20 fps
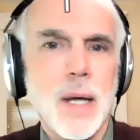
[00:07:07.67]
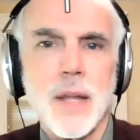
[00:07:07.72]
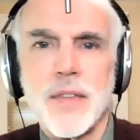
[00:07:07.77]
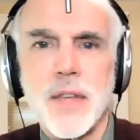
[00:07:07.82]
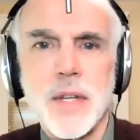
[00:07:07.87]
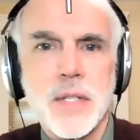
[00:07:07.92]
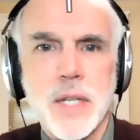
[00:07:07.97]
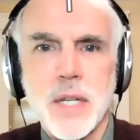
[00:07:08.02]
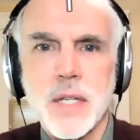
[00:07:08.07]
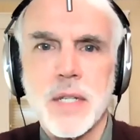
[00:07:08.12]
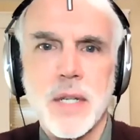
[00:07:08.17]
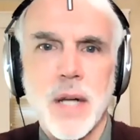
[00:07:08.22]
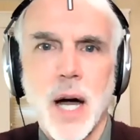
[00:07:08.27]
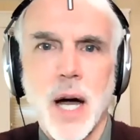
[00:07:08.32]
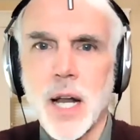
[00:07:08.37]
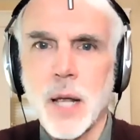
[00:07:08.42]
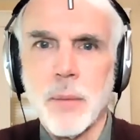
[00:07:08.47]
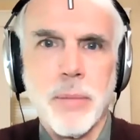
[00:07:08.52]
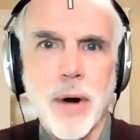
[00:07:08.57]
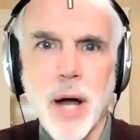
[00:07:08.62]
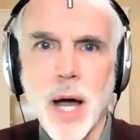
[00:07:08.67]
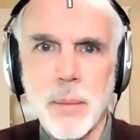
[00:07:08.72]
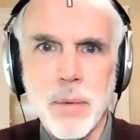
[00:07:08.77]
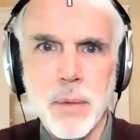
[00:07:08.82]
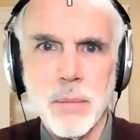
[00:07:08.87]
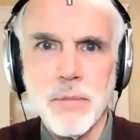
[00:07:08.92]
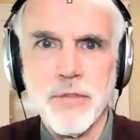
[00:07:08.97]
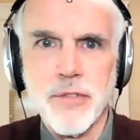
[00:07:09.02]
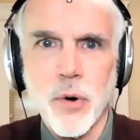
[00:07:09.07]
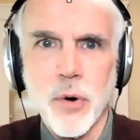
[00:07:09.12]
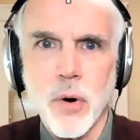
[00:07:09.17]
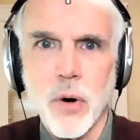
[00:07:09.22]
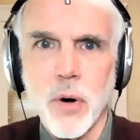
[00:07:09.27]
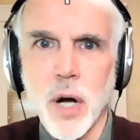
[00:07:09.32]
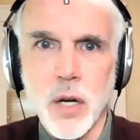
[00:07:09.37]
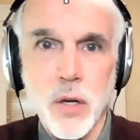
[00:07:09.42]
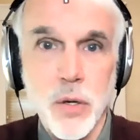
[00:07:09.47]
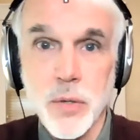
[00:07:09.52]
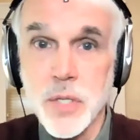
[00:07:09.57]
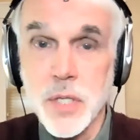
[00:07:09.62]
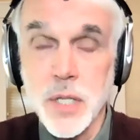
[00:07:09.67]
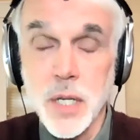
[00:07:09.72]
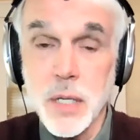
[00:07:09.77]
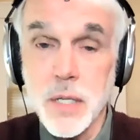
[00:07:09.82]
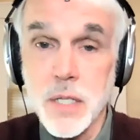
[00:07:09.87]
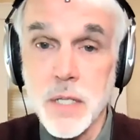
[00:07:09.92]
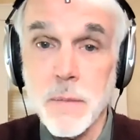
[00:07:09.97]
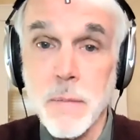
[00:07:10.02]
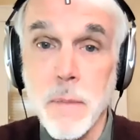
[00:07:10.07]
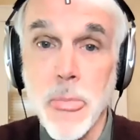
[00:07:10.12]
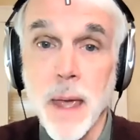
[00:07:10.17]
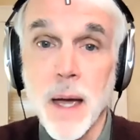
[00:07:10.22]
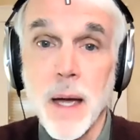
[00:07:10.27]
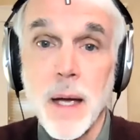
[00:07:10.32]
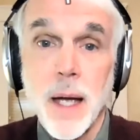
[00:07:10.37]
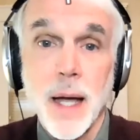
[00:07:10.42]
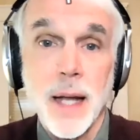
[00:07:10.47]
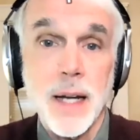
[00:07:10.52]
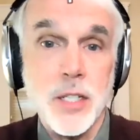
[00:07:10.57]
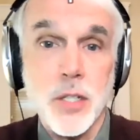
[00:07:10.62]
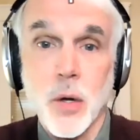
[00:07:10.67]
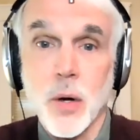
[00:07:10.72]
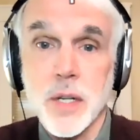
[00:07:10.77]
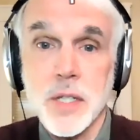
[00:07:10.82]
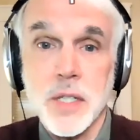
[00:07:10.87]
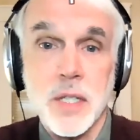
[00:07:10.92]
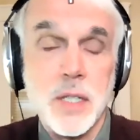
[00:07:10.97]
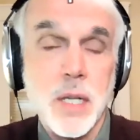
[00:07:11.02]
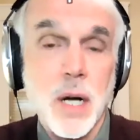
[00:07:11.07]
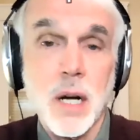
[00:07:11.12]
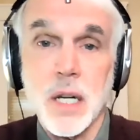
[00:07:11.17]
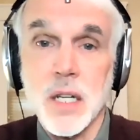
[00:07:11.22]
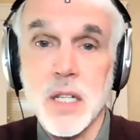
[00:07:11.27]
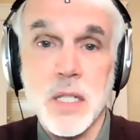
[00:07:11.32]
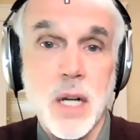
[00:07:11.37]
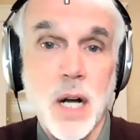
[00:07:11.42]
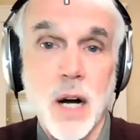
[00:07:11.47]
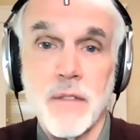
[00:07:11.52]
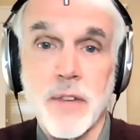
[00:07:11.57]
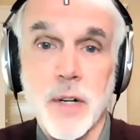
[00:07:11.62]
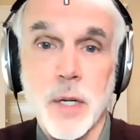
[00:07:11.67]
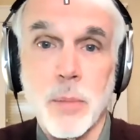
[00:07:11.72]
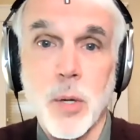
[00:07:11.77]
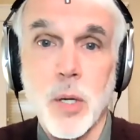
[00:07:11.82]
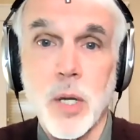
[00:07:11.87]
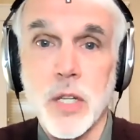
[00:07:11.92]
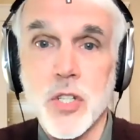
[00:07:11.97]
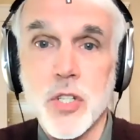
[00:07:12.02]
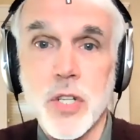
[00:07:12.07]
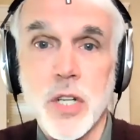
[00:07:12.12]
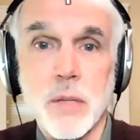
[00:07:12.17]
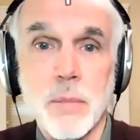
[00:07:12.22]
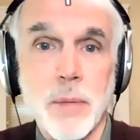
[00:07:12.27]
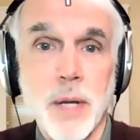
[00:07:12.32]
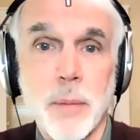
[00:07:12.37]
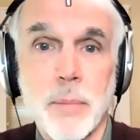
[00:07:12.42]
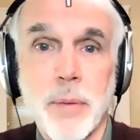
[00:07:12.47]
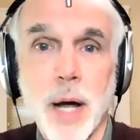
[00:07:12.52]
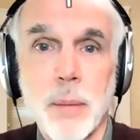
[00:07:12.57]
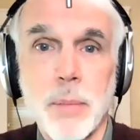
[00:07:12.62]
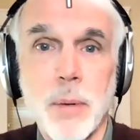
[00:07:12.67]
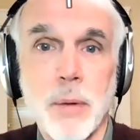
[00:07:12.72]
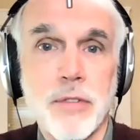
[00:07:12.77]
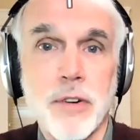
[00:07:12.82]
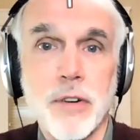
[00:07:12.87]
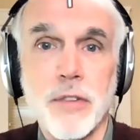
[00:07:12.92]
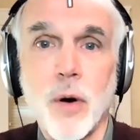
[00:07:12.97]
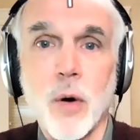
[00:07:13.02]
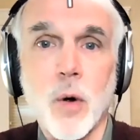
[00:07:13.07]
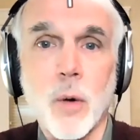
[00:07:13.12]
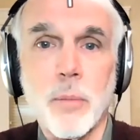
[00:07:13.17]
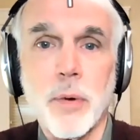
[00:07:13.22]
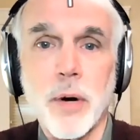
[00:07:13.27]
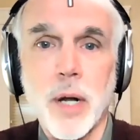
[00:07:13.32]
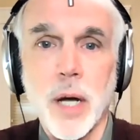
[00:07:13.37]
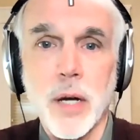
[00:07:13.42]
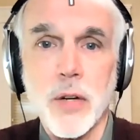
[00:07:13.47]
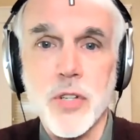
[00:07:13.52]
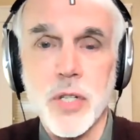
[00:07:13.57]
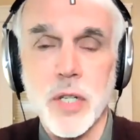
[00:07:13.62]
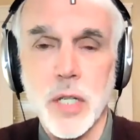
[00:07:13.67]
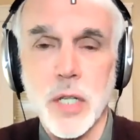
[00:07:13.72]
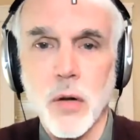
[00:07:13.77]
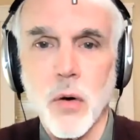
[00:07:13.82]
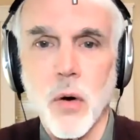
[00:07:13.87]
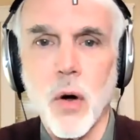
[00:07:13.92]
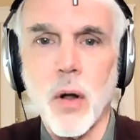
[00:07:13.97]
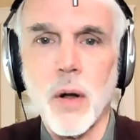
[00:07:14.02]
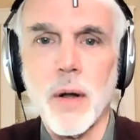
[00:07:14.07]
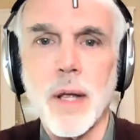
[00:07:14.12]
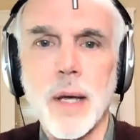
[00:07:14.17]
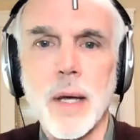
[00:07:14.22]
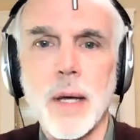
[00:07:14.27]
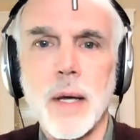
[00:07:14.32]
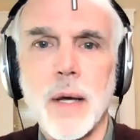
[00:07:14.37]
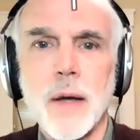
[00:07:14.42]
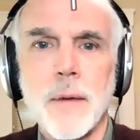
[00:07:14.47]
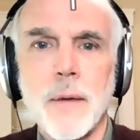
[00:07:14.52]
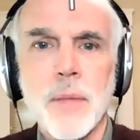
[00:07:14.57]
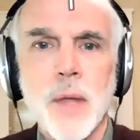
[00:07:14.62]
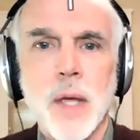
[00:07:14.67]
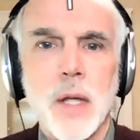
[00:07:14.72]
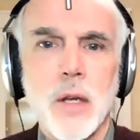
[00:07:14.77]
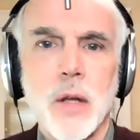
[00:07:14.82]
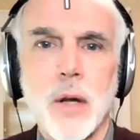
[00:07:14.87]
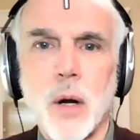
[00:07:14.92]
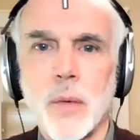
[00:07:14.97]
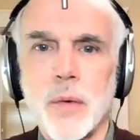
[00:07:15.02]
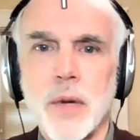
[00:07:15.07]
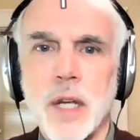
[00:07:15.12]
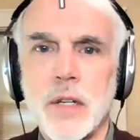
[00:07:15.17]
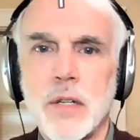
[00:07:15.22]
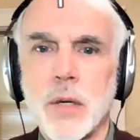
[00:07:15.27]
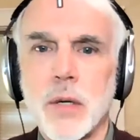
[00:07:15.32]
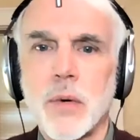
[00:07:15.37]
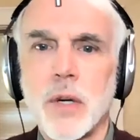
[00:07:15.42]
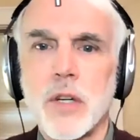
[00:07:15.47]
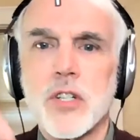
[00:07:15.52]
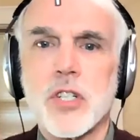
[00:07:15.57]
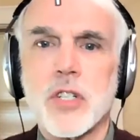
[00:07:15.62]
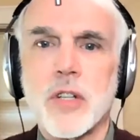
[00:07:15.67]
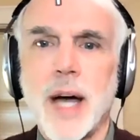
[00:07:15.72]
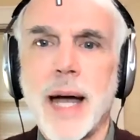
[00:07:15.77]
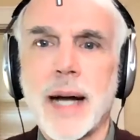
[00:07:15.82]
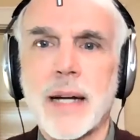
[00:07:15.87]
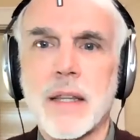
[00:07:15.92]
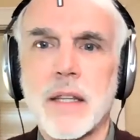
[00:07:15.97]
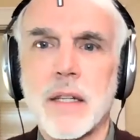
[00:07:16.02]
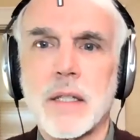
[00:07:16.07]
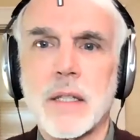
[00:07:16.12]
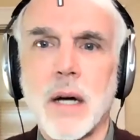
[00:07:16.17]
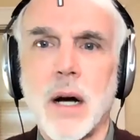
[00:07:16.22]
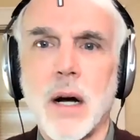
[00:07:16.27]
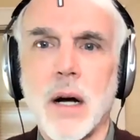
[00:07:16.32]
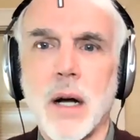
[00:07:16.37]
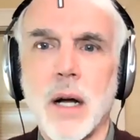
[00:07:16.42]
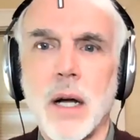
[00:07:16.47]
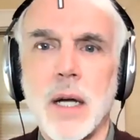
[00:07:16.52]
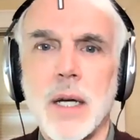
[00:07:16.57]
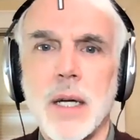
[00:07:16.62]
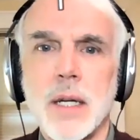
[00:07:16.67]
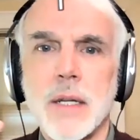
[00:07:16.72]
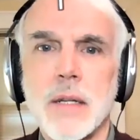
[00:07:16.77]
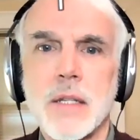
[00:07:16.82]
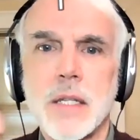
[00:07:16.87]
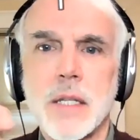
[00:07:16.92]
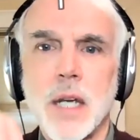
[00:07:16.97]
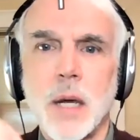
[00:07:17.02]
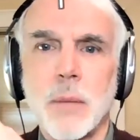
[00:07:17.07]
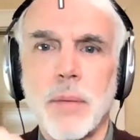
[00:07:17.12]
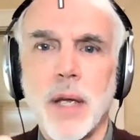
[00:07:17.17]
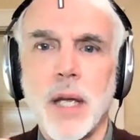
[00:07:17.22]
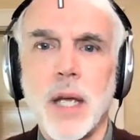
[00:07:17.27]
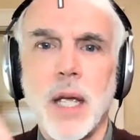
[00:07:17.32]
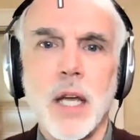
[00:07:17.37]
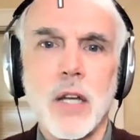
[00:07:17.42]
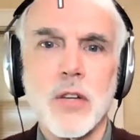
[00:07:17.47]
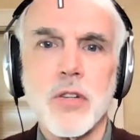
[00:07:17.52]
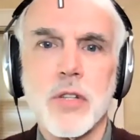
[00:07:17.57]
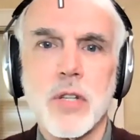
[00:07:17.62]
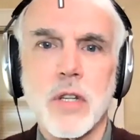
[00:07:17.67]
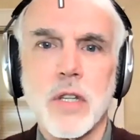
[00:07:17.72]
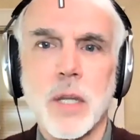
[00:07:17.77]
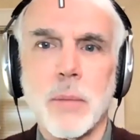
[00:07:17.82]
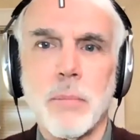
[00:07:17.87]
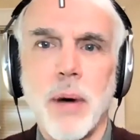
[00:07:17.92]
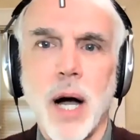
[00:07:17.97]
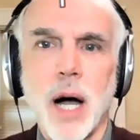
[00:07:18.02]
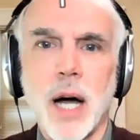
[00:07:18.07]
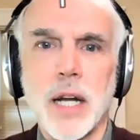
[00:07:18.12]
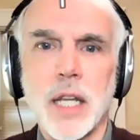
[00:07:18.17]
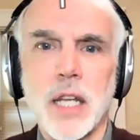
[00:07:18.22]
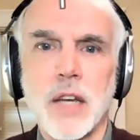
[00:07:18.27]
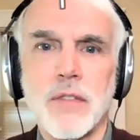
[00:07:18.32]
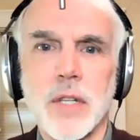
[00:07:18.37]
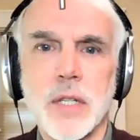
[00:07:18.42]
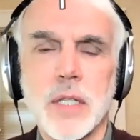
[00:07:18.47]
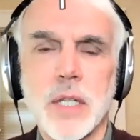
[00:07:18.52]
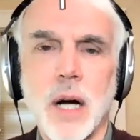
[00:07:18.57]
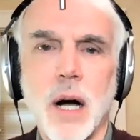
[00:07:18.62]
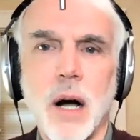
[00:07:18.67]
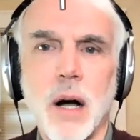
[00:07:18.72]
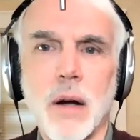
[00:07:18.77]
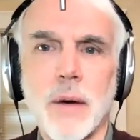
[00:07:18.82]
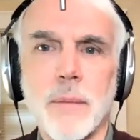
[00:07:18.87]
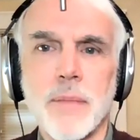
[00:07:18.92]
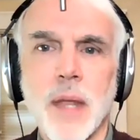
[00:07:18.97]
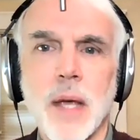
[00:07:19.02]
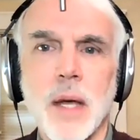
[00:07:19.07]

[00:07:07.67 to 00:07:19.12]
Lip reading: This is not a problem for acoustics, and as long as the tongue is comfortable, it shouldn't be a problem for vocal production at all. You don't need to retract the tongue tip into the body of the tongue.